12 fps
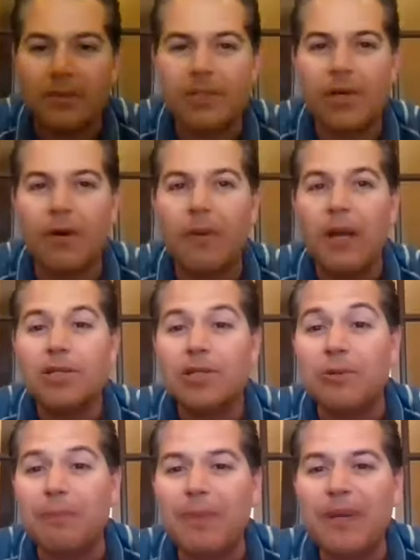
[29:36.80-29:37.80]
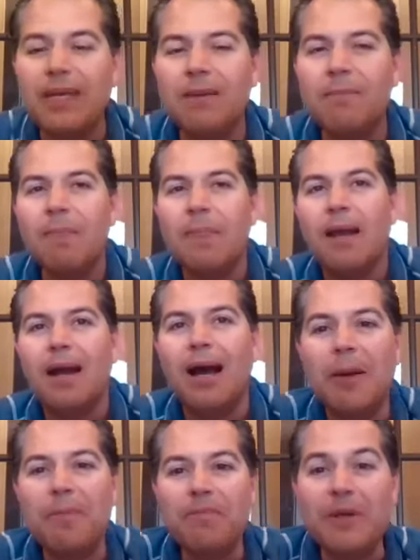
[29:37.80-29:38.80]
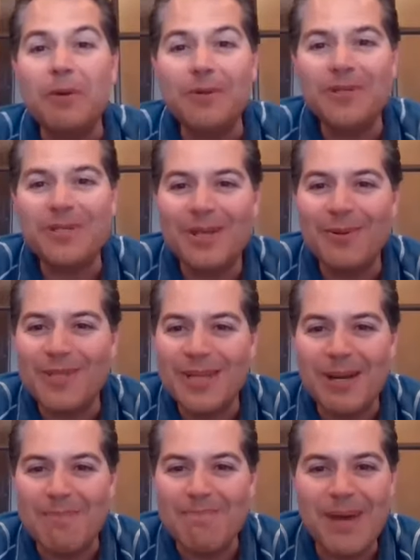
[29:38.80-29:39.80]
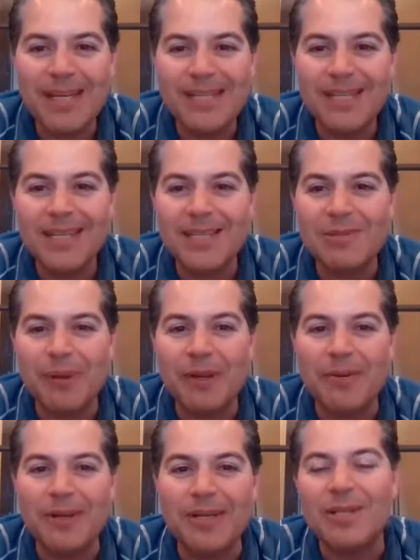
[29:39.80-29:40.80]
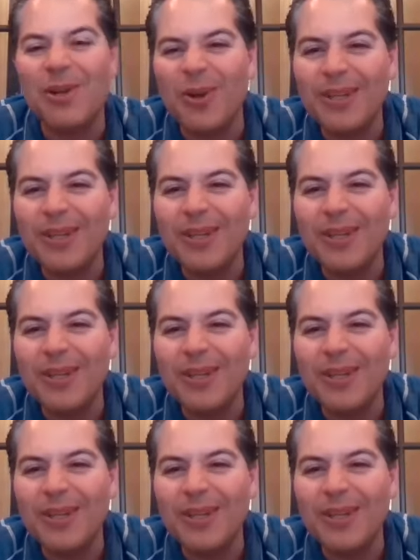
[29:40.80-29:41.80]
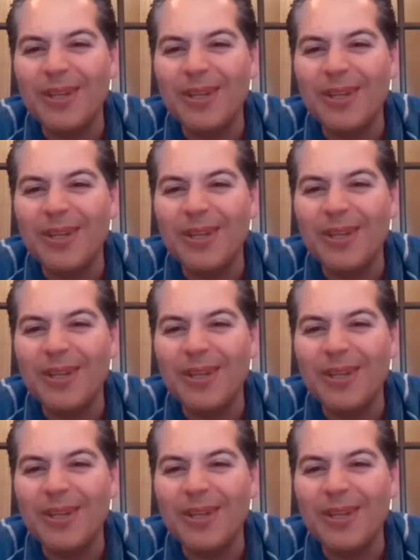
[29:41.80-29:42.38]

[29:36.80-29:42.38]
So to me, it was an amazing experience. The only crappy